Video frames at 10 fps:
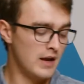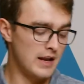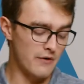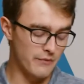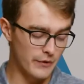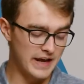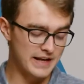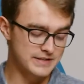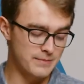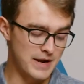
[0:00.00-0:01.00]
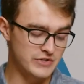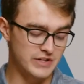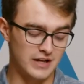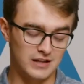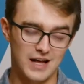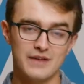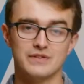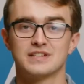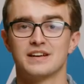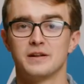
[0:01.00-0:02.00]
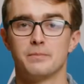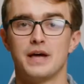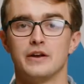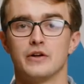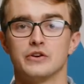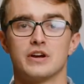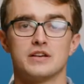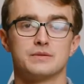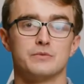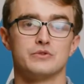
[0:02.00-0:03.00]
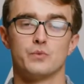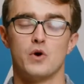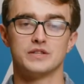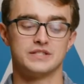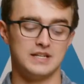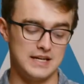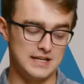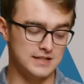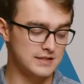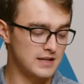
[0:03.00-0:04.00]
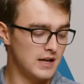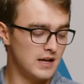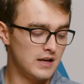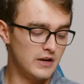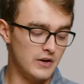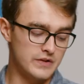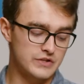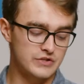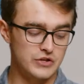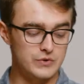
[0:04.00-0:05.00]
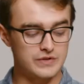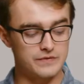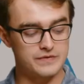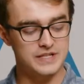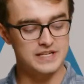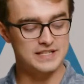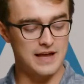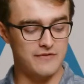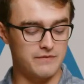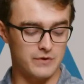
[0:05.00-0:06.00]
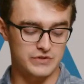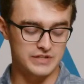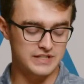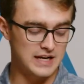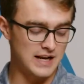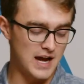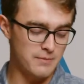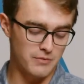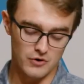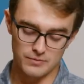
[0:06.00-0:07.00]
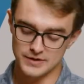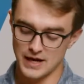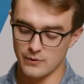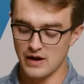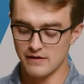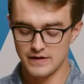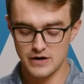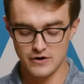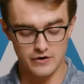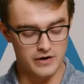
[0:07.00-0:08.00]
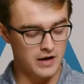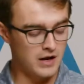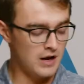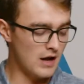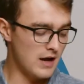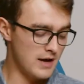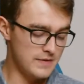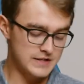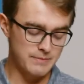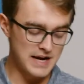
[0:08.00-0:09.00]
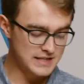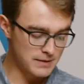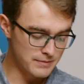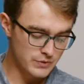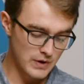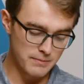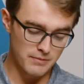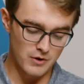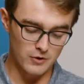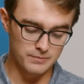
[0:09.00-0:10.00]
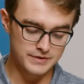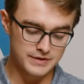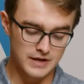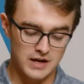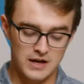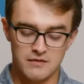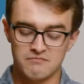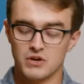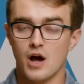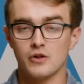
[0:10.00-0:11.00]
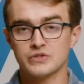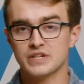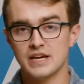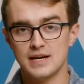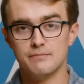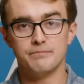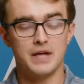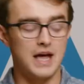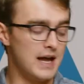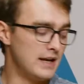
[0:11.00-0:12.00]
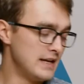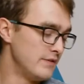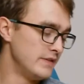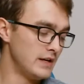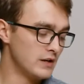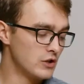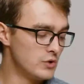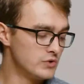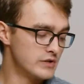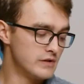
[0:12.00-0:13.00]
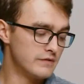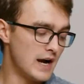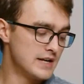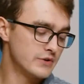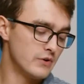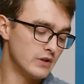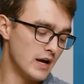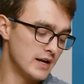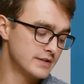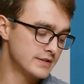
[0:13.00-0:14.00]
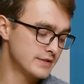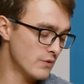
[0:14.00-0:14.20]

Now, for that estimation, a lot of it's going to depend on your customer's wants and needs. This use of C7 versus C9 bulbs like we have here, the spacing between bulbs, color scheme, and even the inclusion of icicle lights